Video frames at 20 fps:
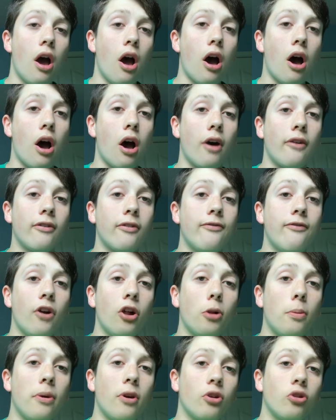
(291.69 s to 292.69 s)
Uh,
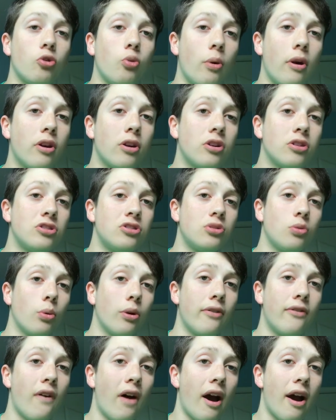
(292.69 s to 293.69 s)
follow me on Twitter,
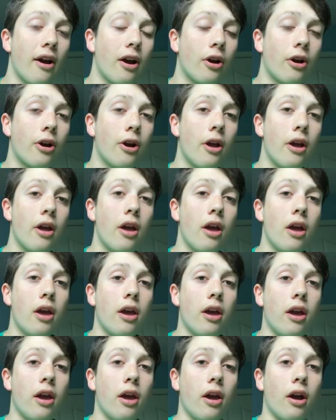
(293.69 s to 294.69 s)
Storyfire,
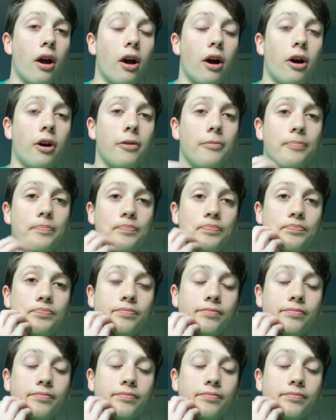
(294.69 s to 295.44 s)
um,